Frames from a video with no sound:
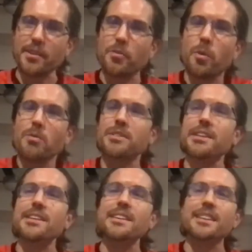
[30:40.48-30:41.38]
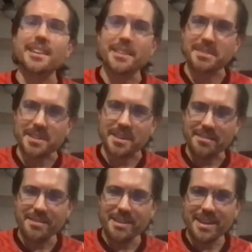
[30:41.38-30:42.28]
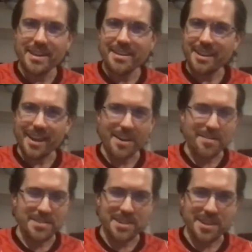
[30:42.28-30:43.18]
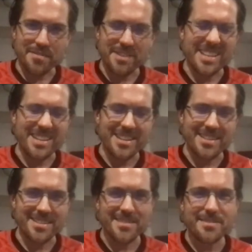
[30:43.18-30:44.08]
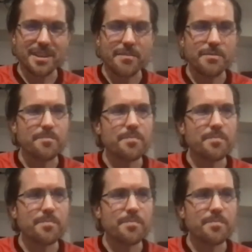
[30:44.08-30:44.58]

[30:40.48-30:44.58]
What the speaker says: quote, the easy kind of stuff, the easy stuff.